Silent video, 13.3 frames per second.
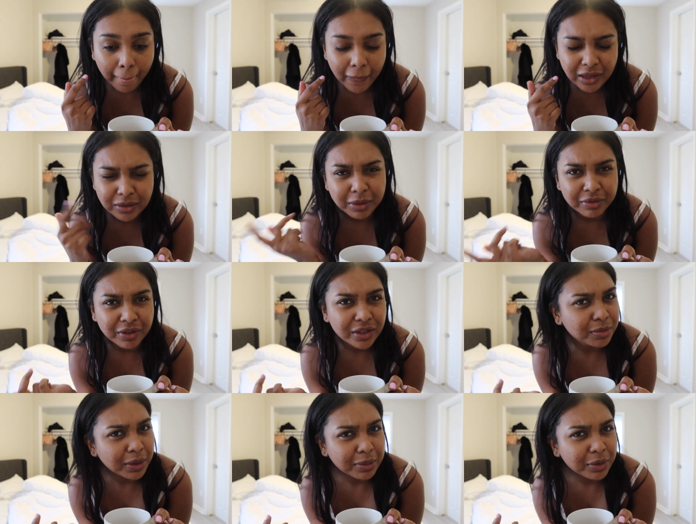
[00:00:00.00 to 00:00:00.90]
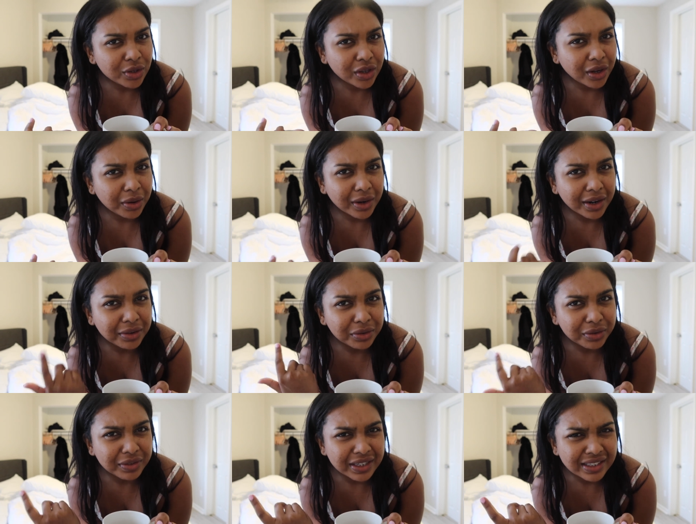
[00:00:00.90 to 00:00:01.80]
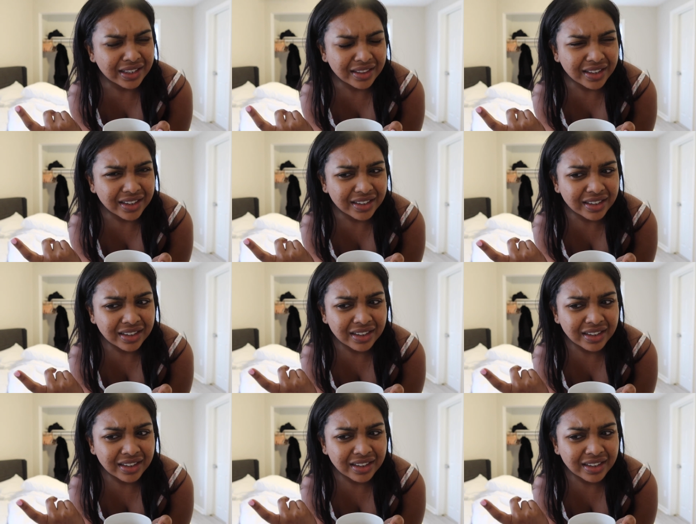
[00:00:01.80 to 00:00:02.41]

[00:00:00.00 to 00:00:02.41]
It's my friend's baby shower, I don't know if I said that.